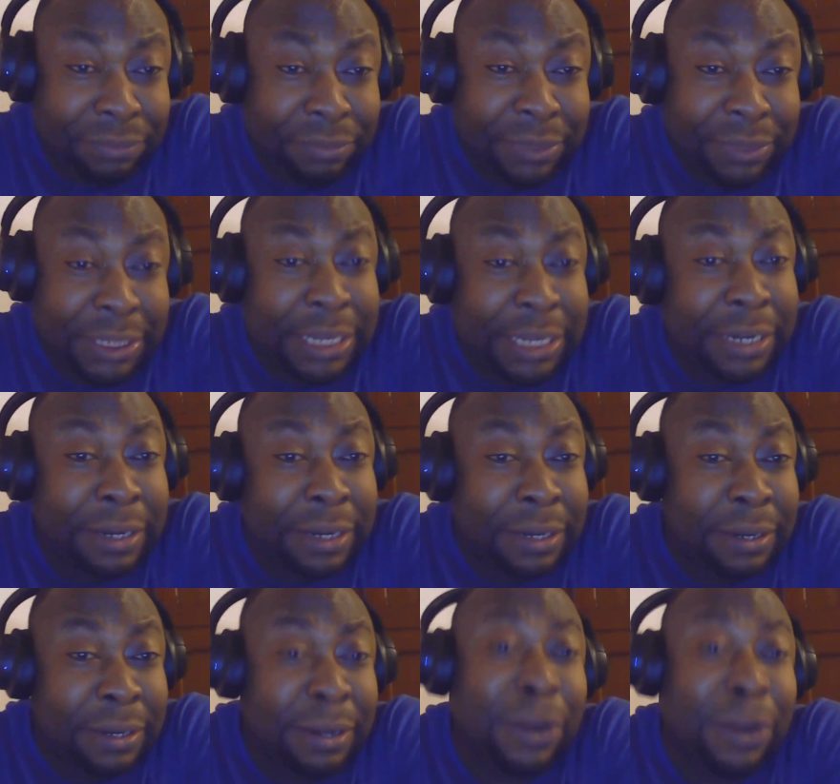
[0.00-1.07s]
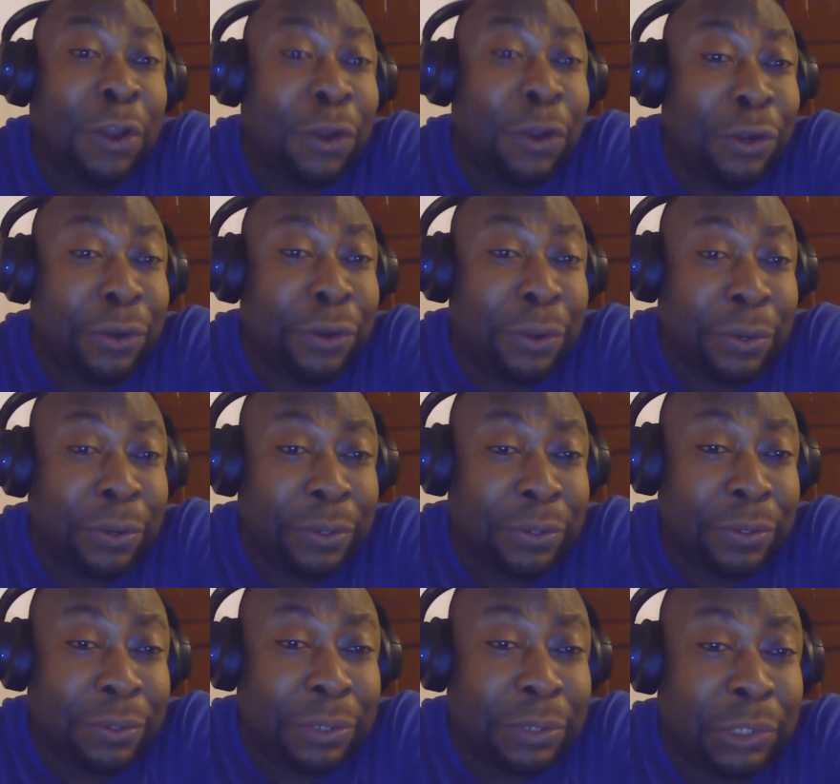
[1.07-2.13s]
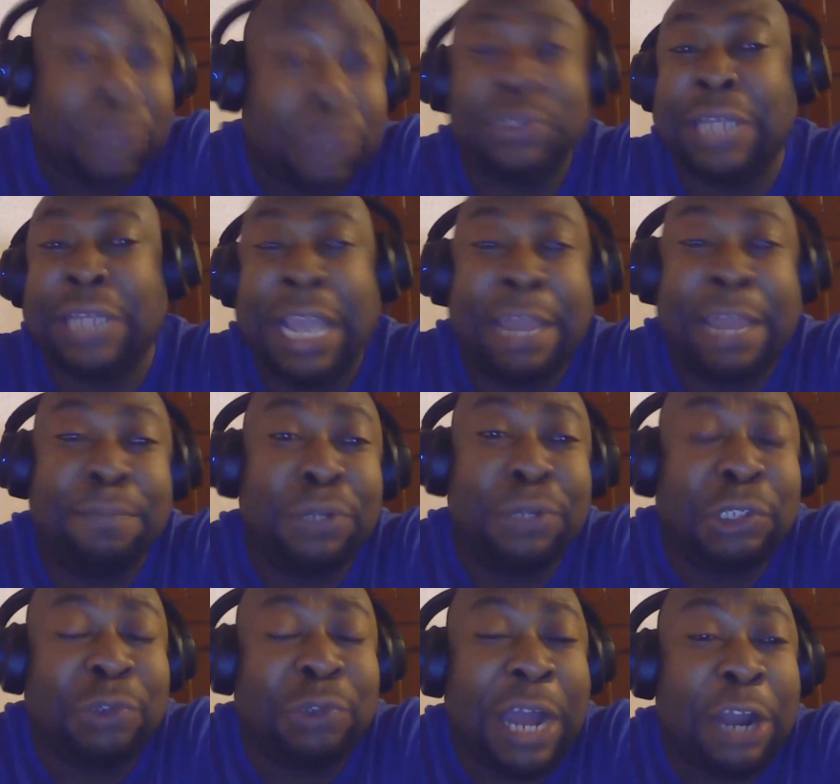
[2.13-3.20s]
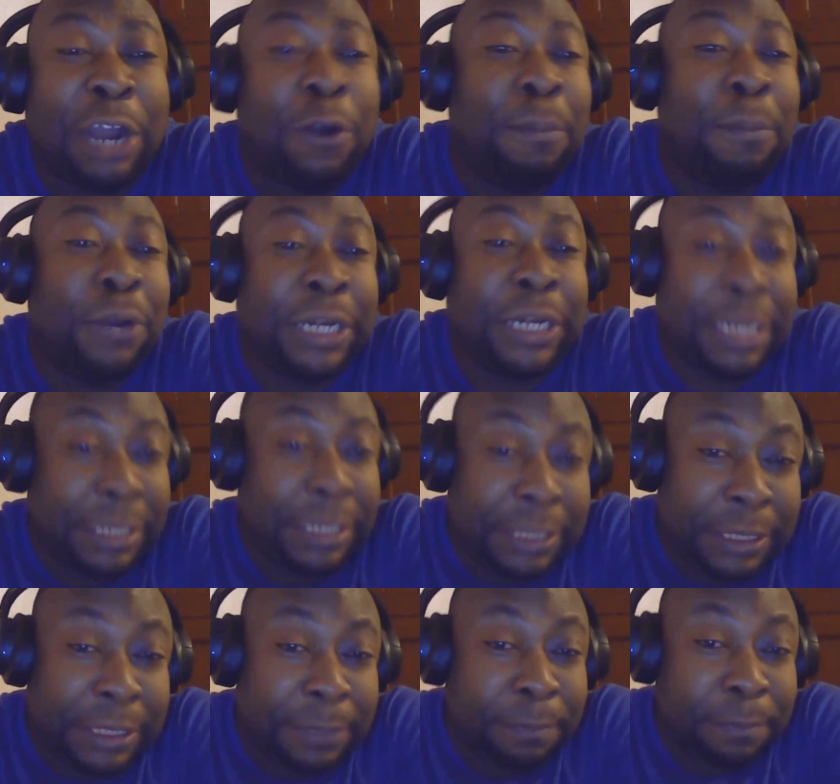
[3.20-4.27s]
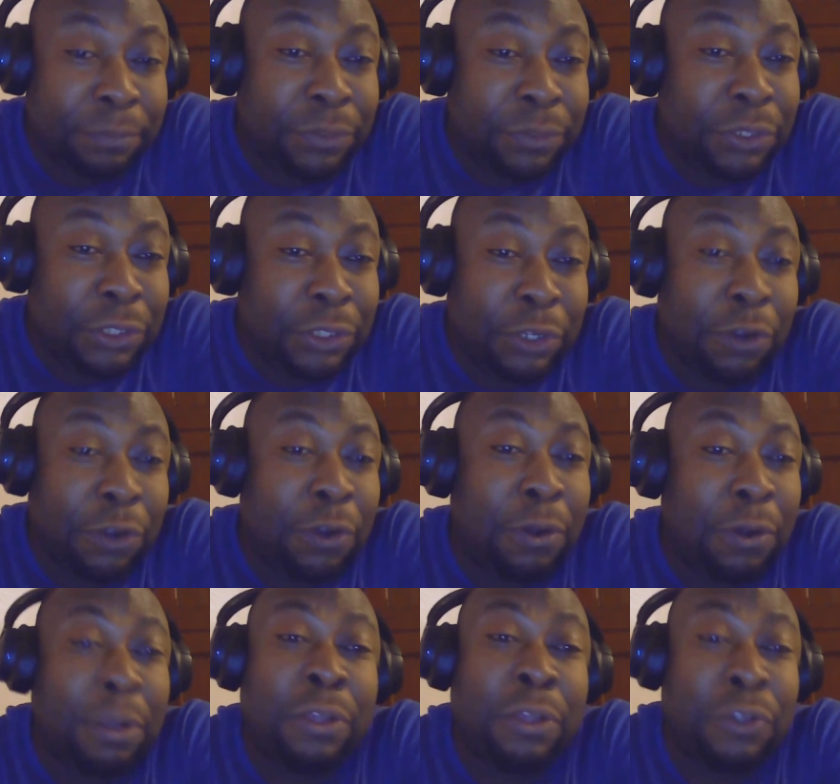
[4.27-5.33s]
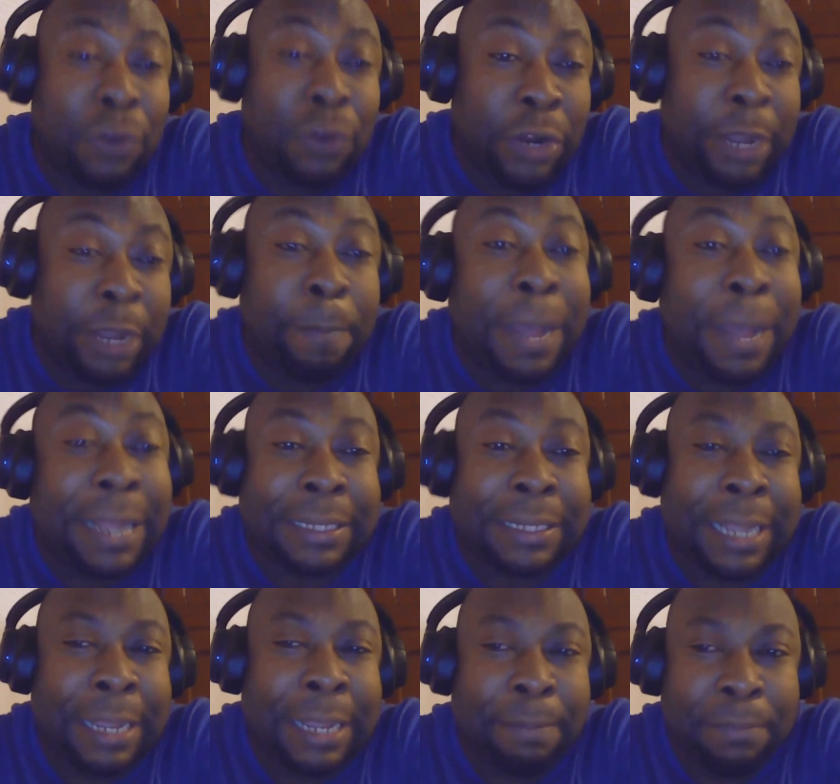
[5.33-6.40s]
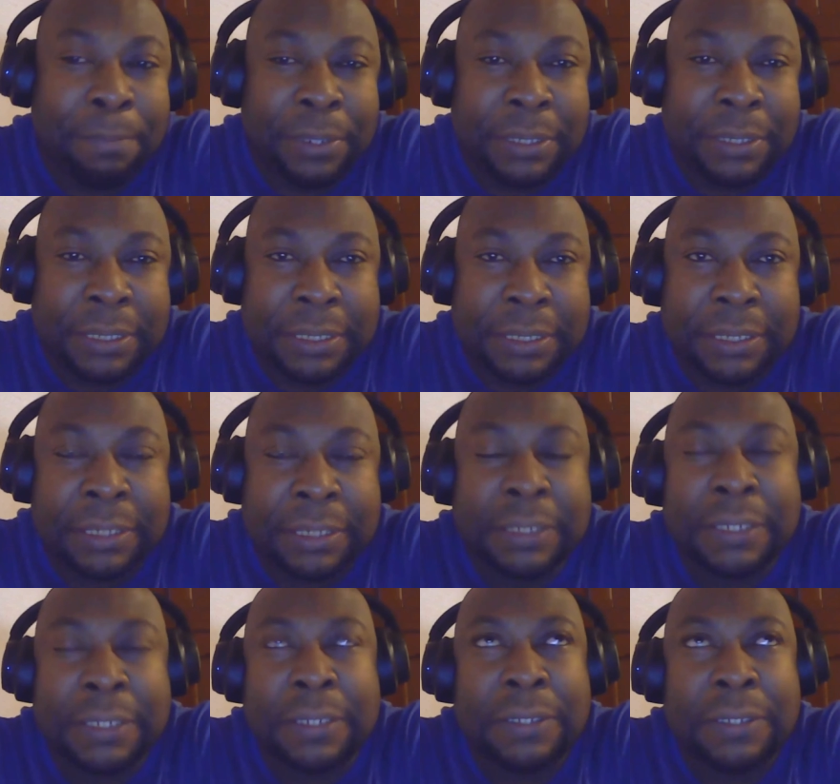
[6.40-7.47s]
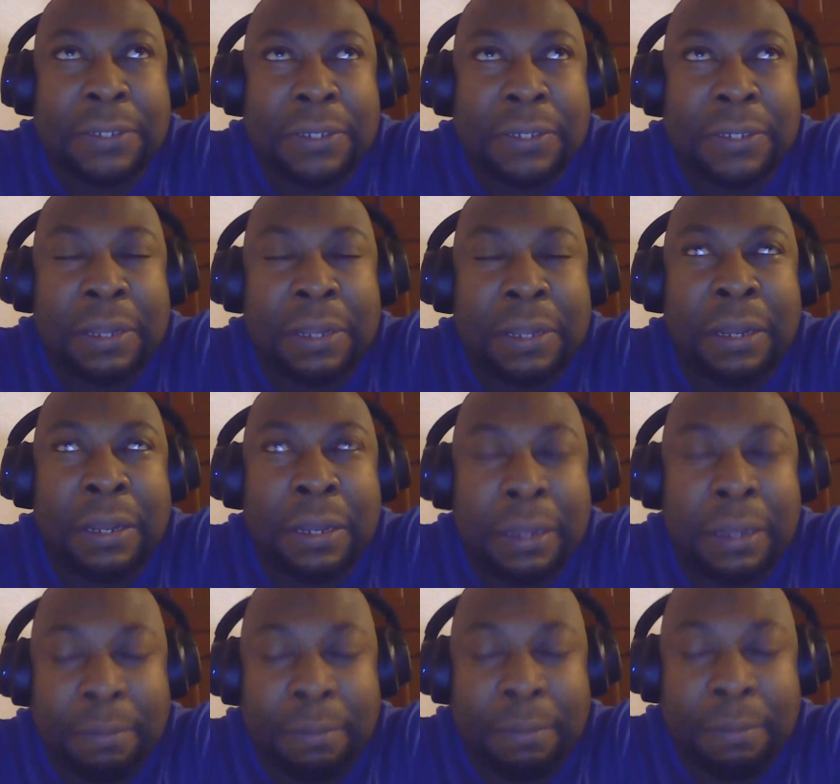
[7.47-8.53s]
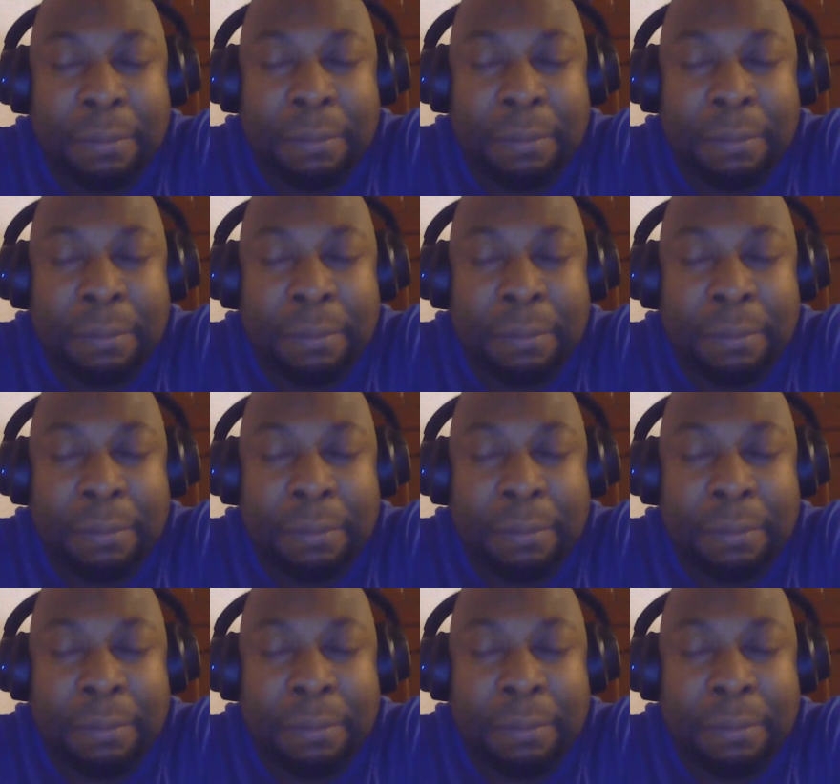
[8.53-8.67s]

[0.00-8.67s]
in London. So they are able to accommodate you on a part-time basis. On